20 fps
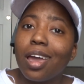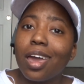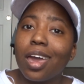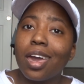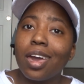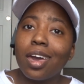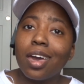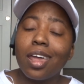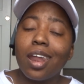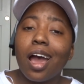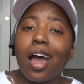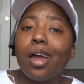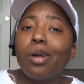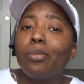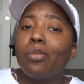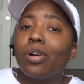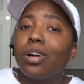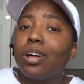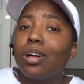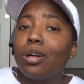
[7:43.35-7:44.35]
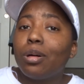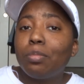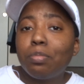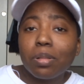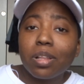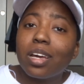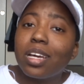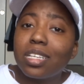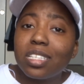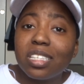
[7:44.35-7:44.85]
And I will
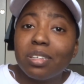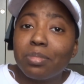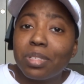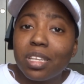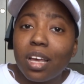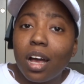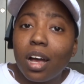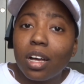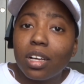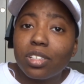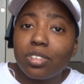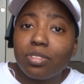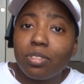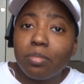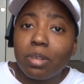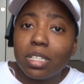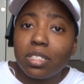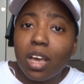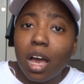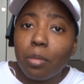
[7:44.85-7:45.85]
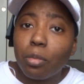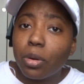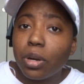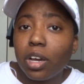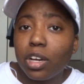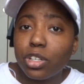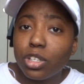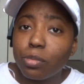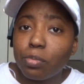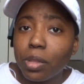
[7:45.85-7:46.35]
play some songs from my top
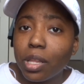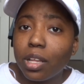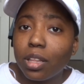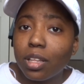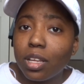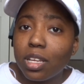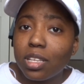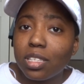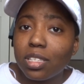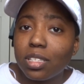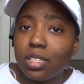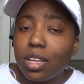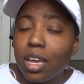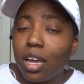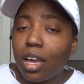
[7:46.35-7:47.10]
100 playlist